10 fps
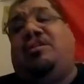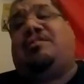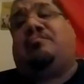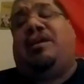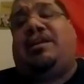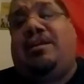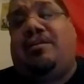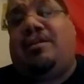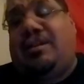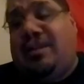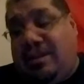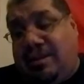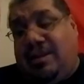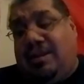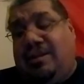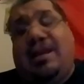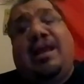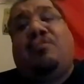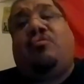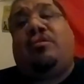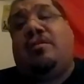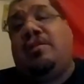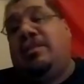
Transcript: explained here in Hayward.